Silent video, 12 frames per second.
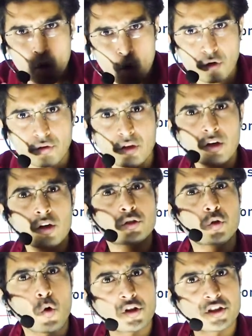own
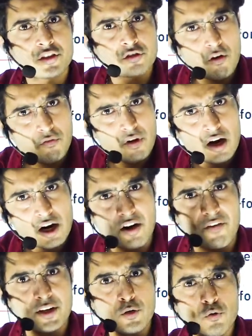sources of
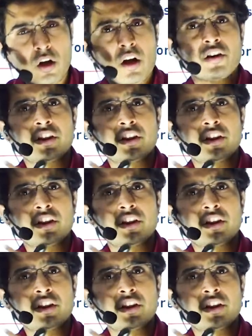revenue.